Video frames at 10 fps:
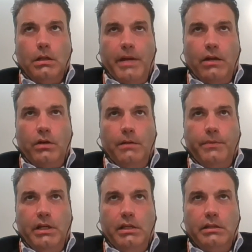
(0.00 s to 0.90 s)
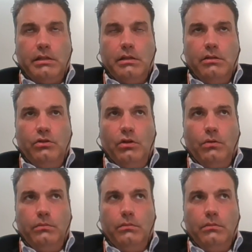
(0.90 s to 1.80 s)
Tobacco companies
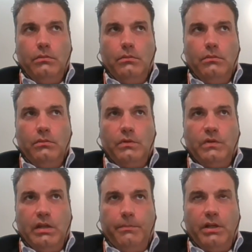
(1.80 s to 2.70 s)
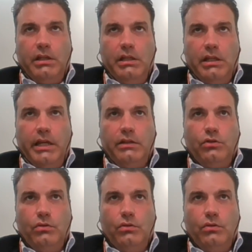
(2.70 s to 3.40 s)
don't typically like